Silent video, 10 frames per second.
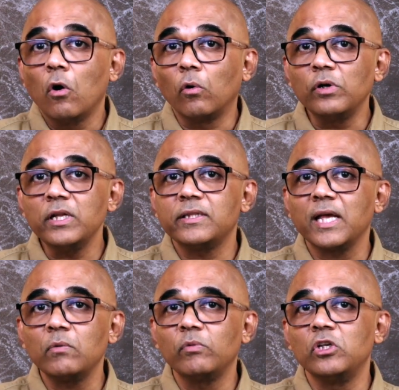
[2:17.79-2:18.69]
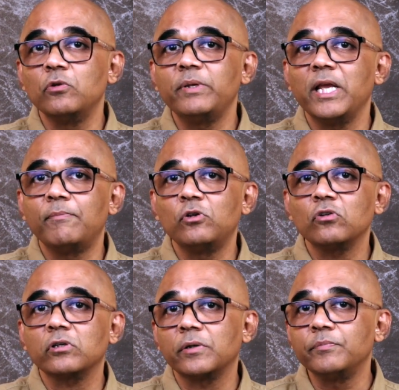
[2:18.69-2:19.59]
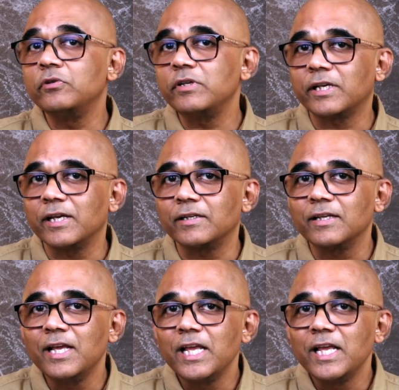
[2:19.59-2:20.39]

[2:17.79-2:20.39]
Only then will you be able to communicate.